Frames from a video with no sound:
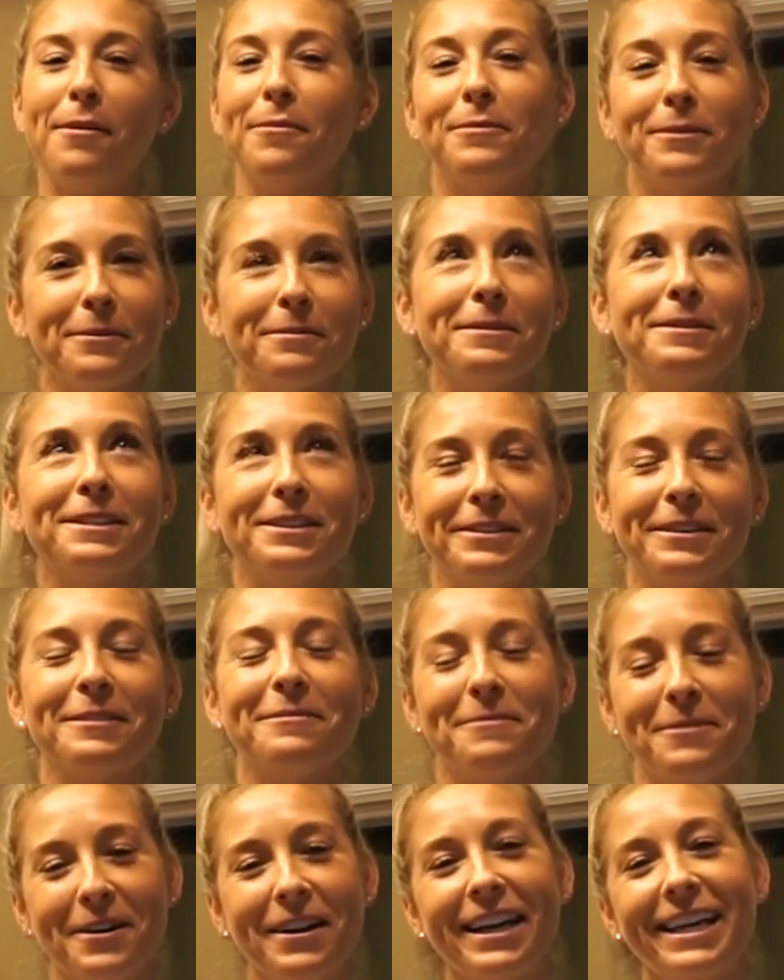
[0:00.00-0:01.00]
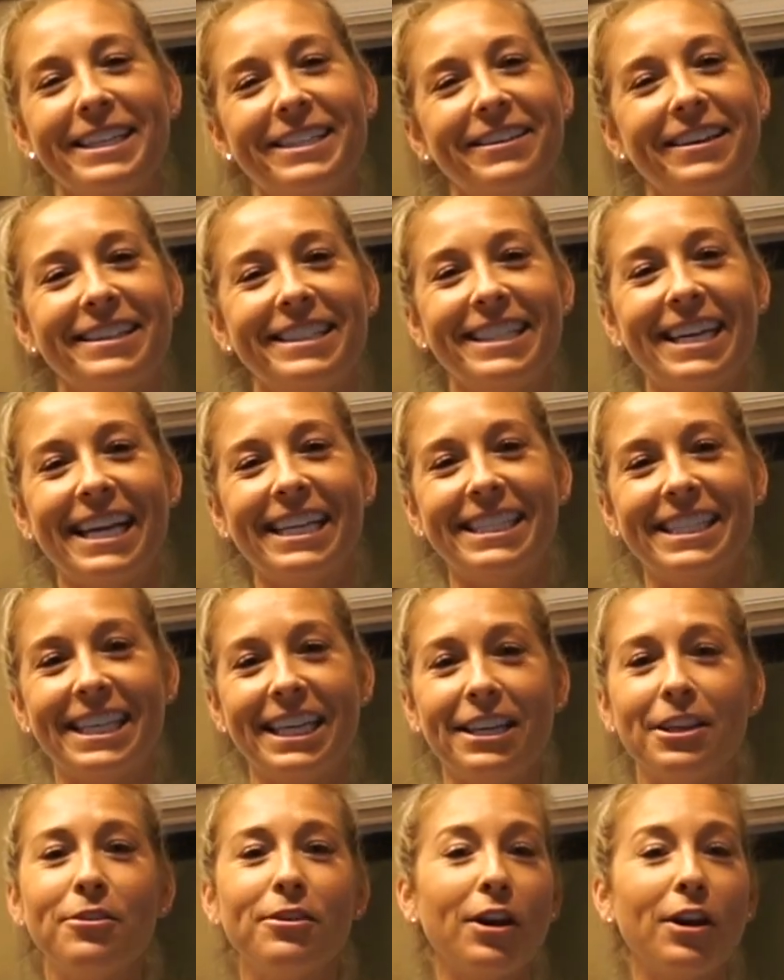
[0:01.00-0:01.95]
We'll be doing more in 2019.